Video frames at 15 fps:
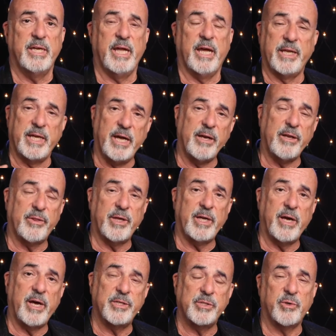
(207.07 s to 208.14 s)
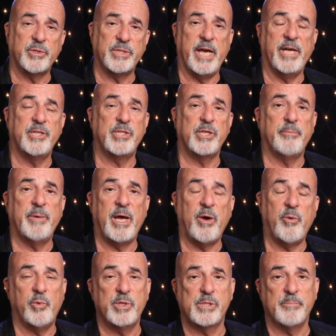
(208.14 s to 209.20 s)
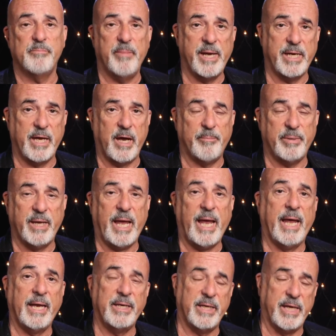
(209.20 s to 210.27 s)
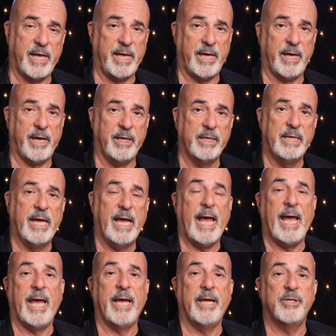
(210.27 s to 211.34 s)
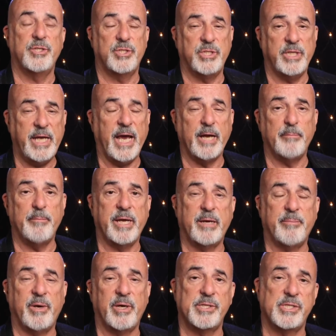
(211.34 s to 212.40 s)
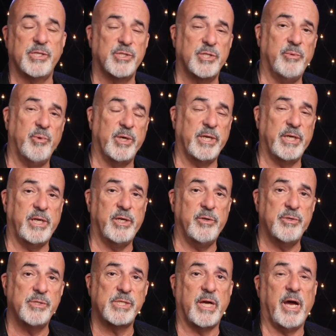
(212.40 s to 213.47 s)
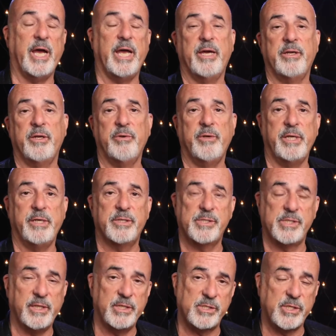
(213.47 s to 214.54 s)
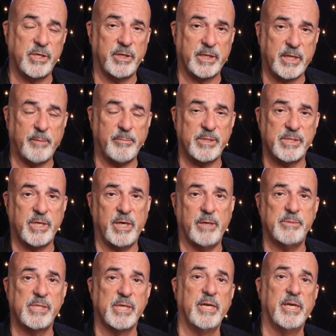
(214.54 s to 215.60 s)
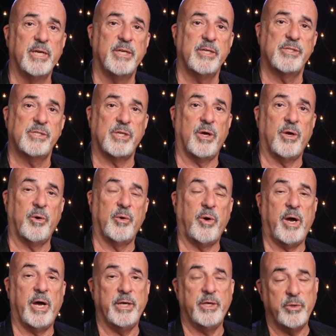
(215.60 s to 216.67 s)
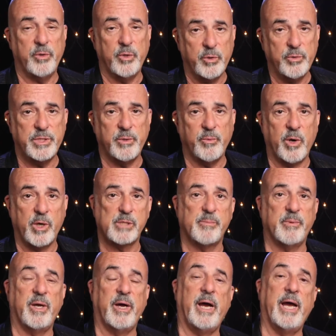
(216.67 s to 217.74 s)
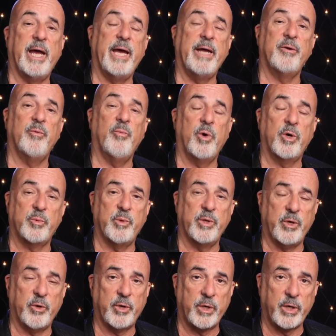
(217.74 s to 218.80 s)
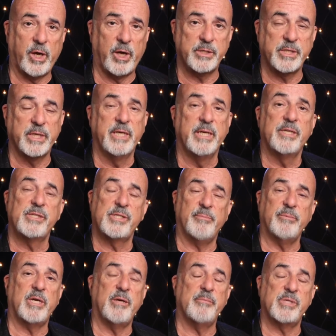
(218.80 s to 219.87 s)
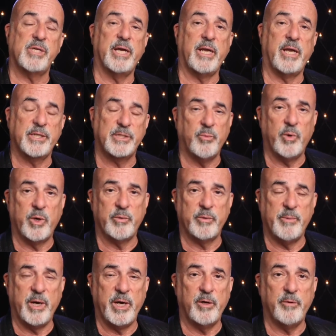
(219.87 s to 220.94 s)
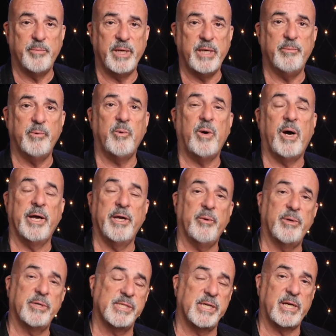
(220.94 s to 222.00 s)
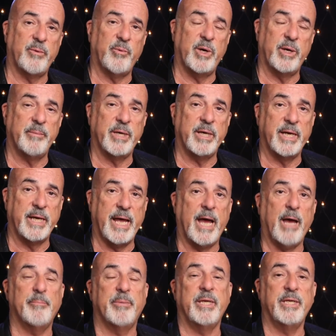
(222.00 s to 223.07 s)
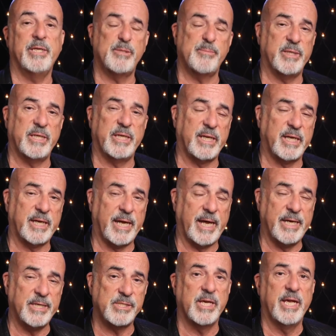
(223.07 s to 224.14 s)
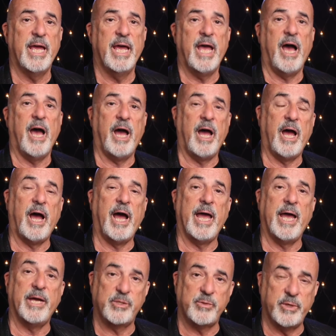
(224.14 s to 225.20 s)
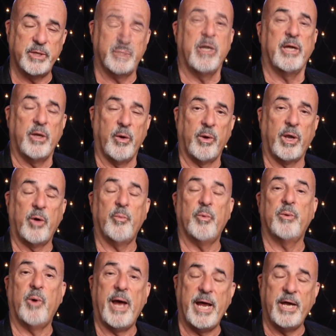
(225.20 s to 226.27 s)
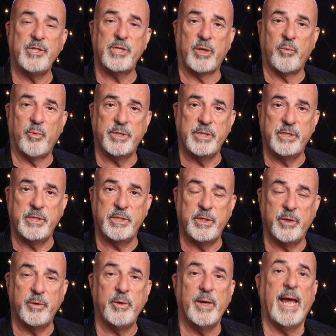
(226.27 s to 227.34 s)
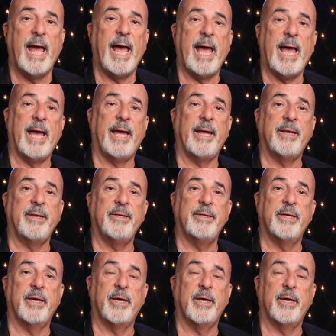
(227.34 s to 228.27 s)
Now, the other thing I talked to Angela about was makeup and hair. And she had a makeup artist that she wanted to use. I had only seen this girl a couple of times, so I knew who she was, but I hadn't worked with her a lot. Sometimes I like to work with my own people. I know exactly what I'm going to get. But in this particular case, I had to go along with what Angela wanted to do and